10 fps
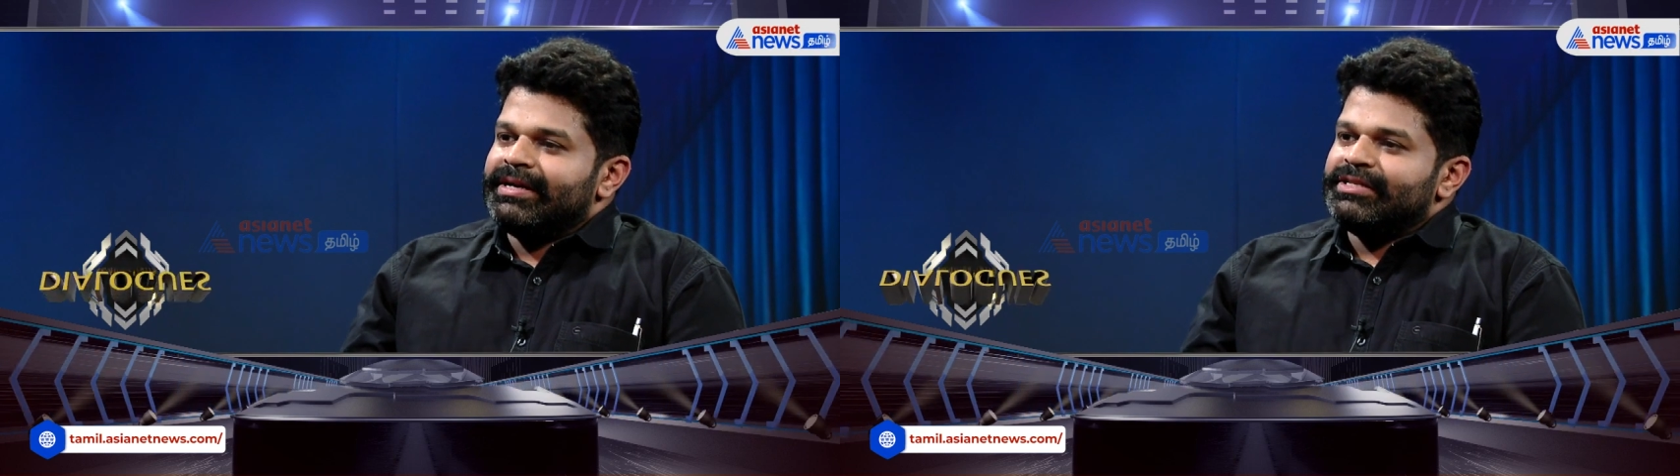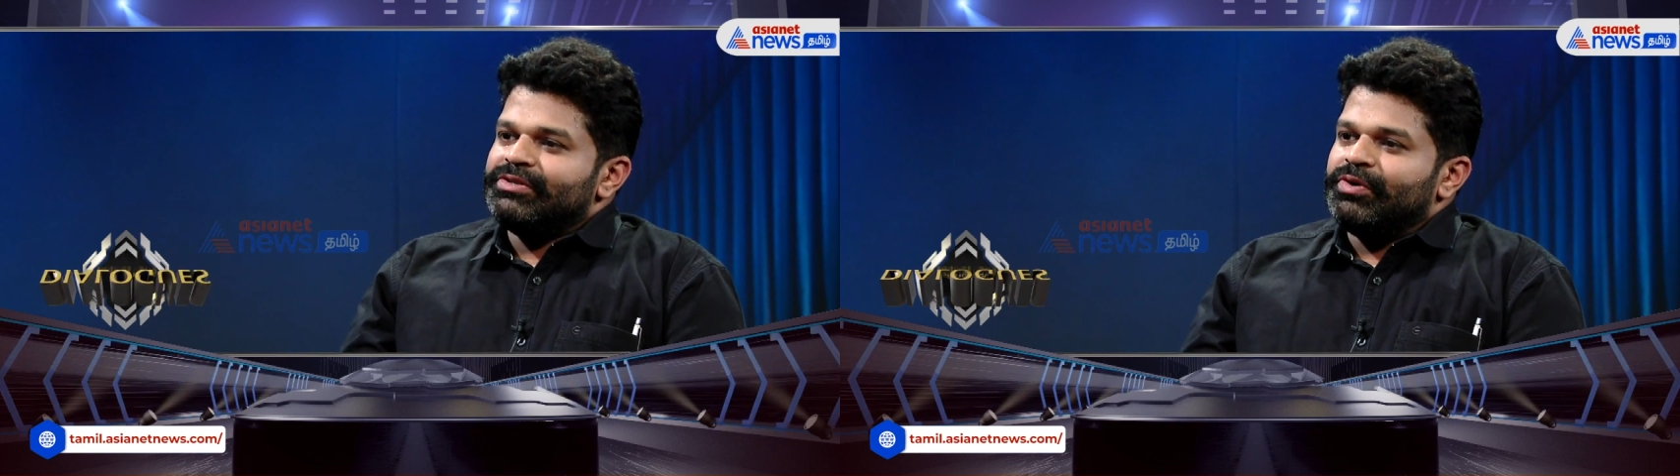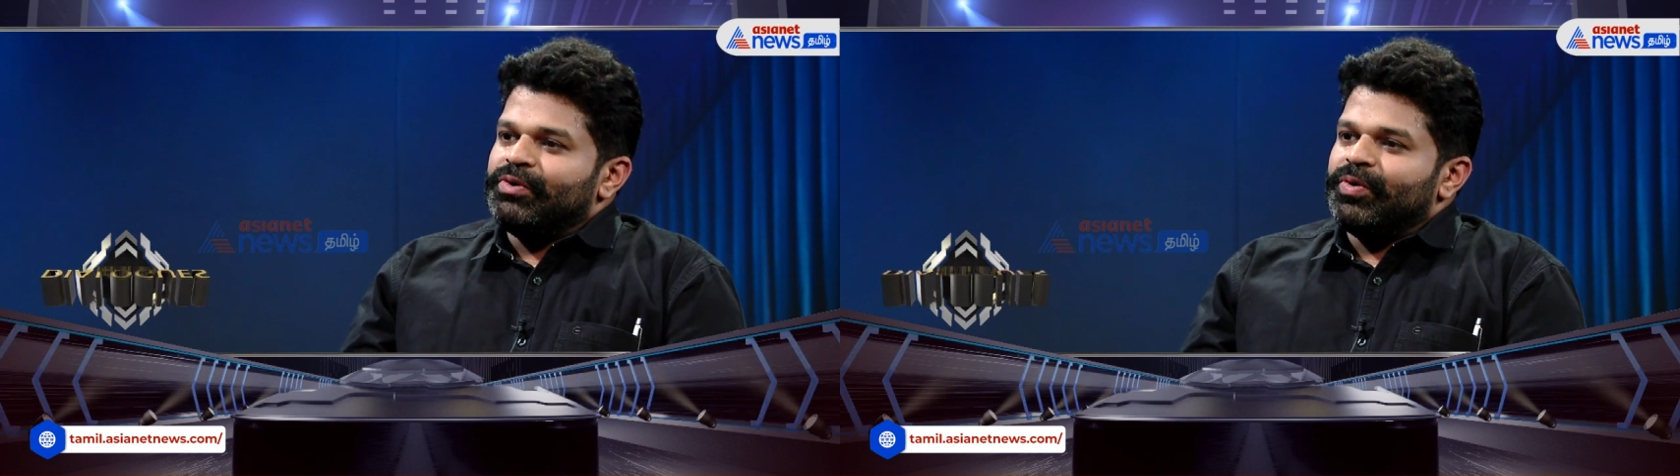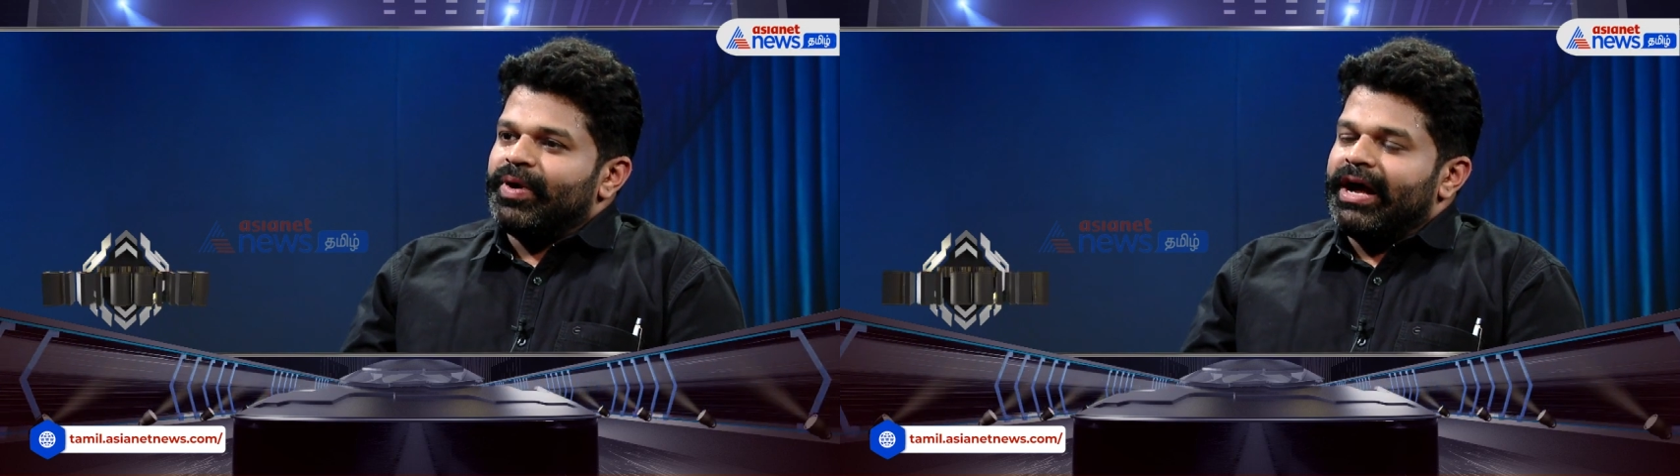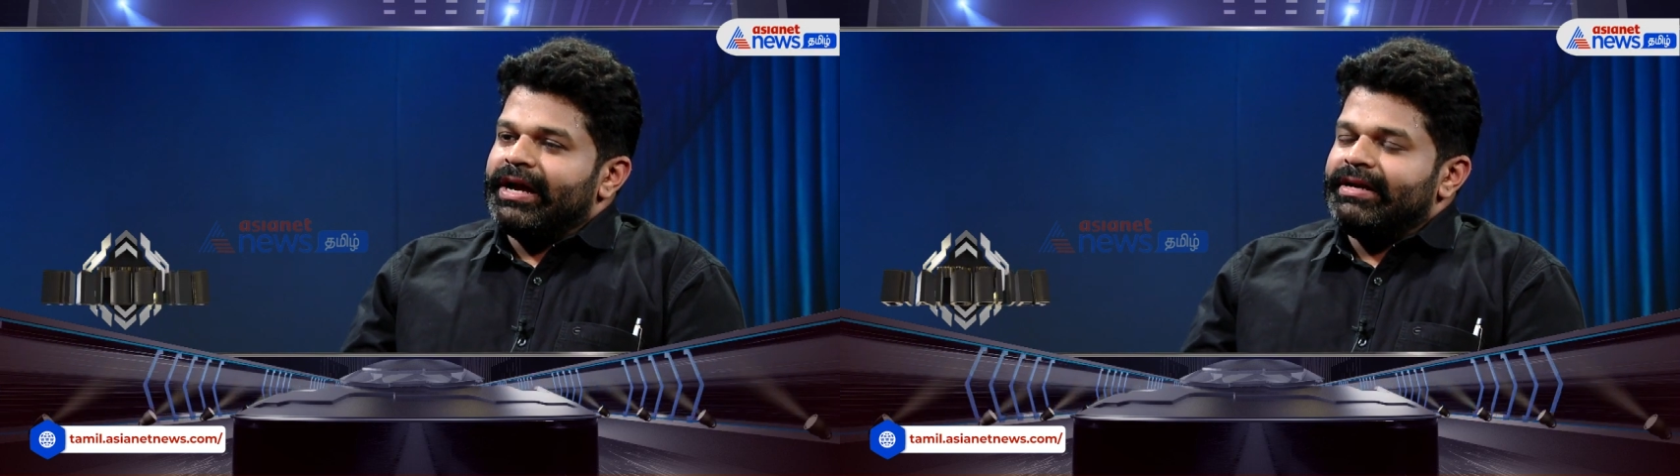So
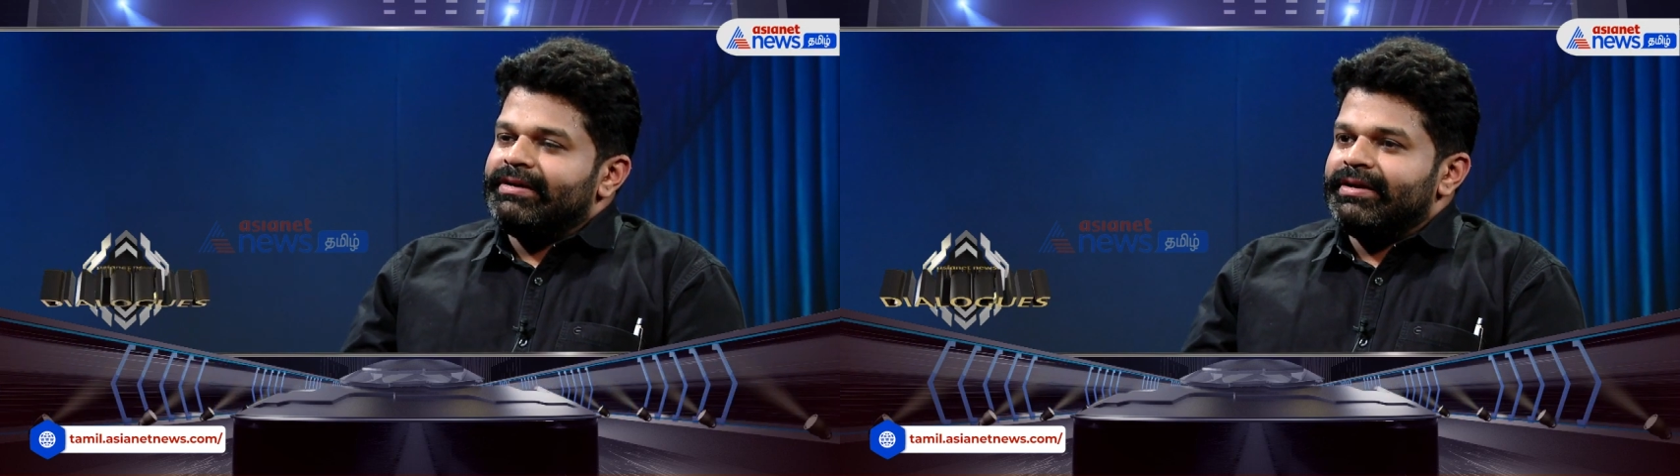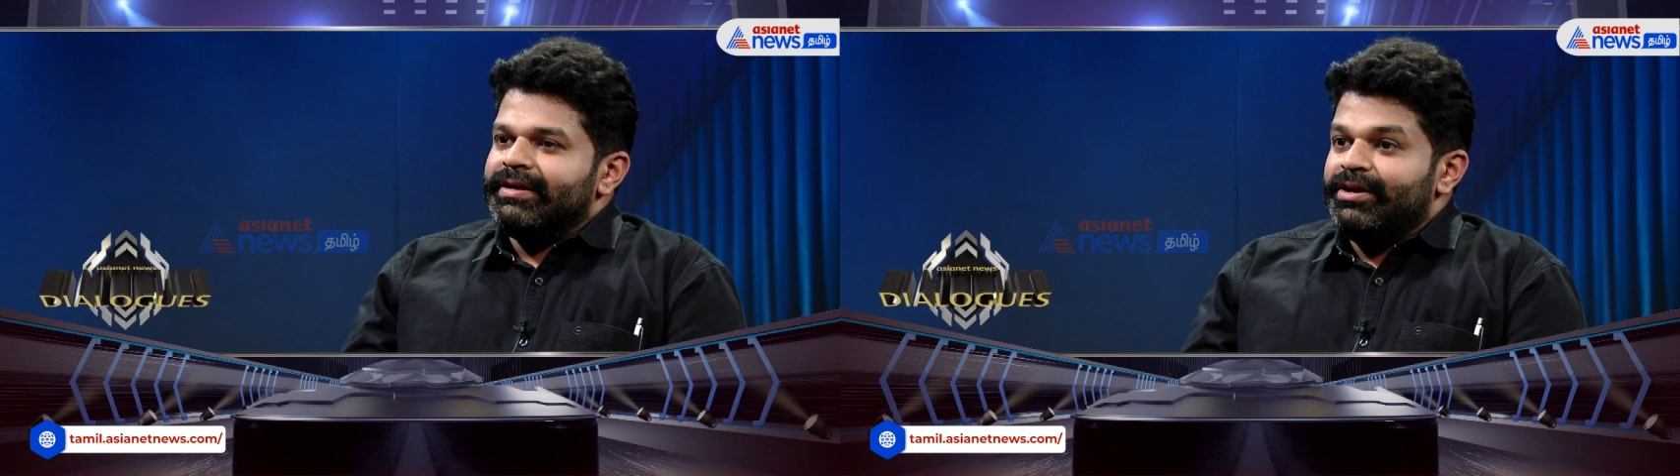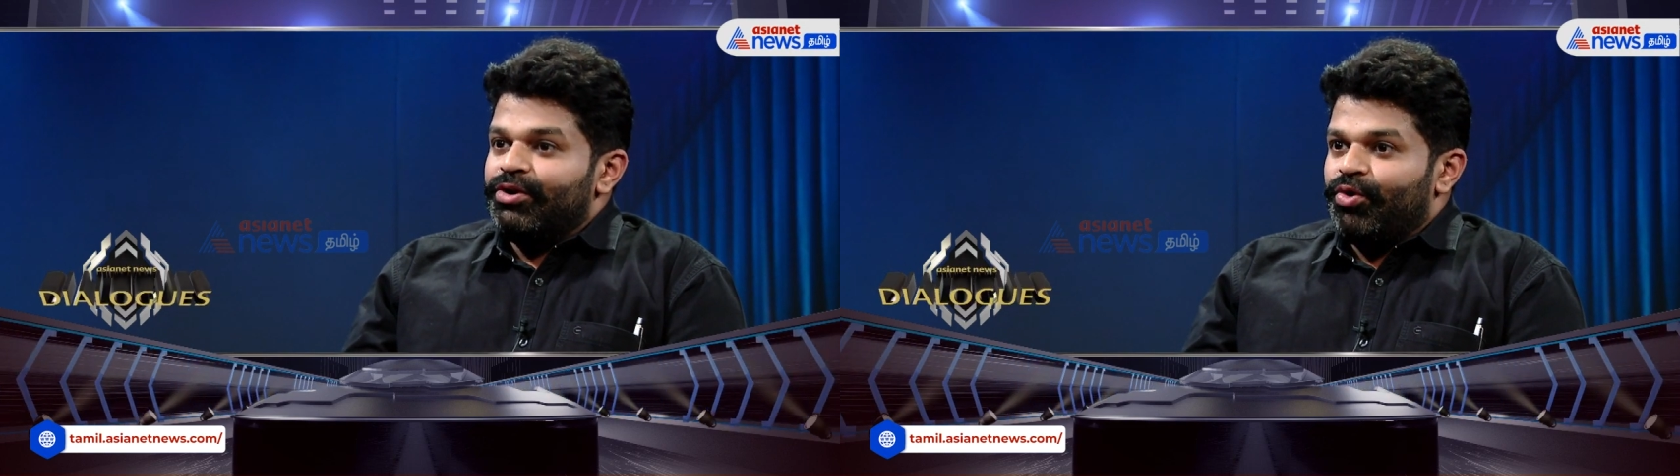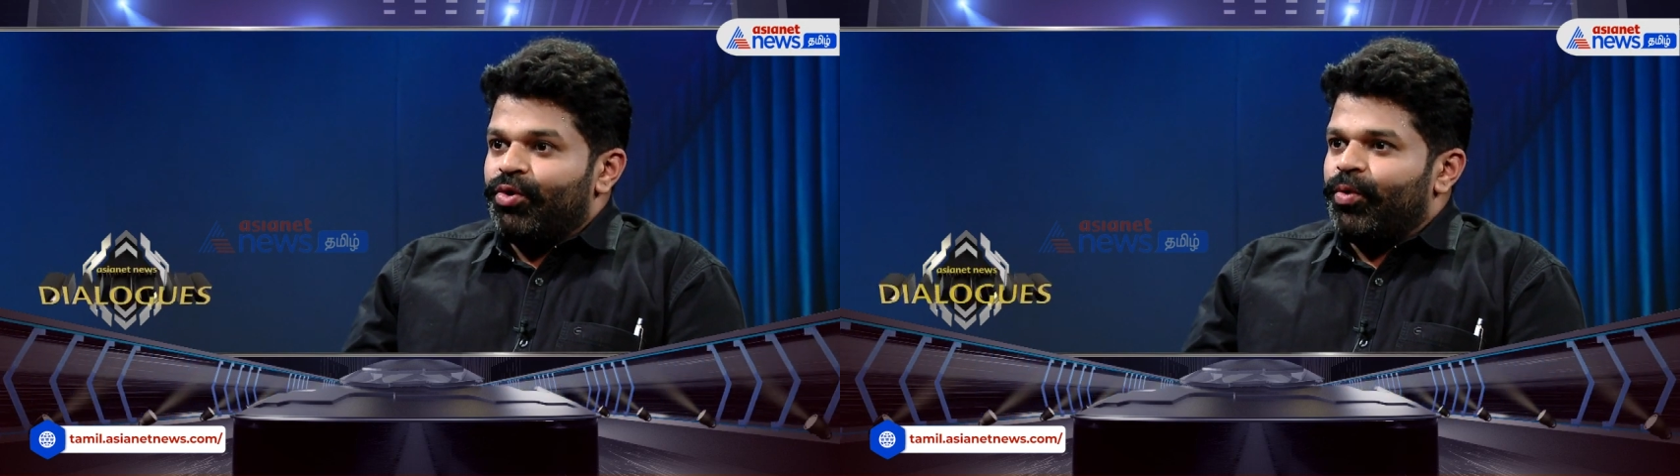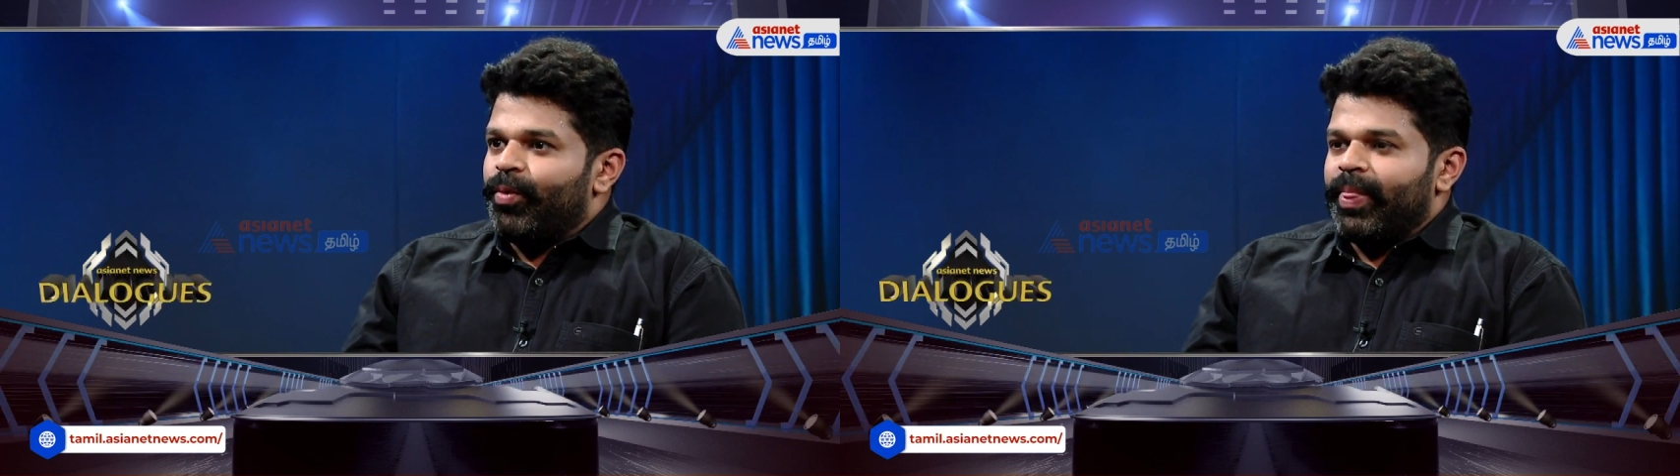I didn't
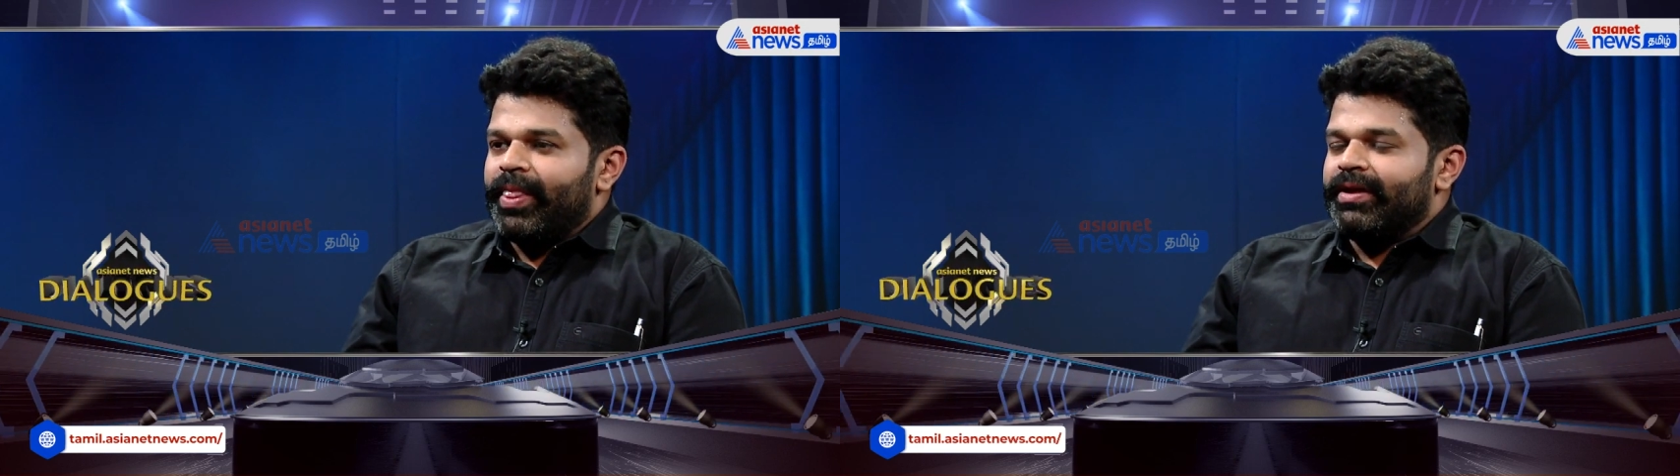know